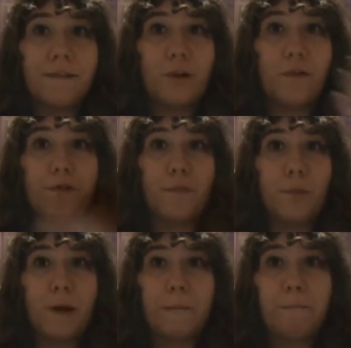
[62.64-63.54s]
off from
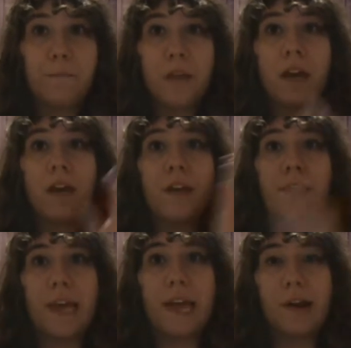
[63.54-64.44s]
where
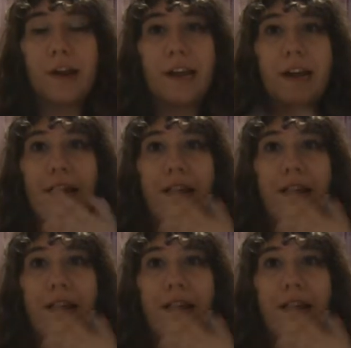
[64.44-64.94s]
the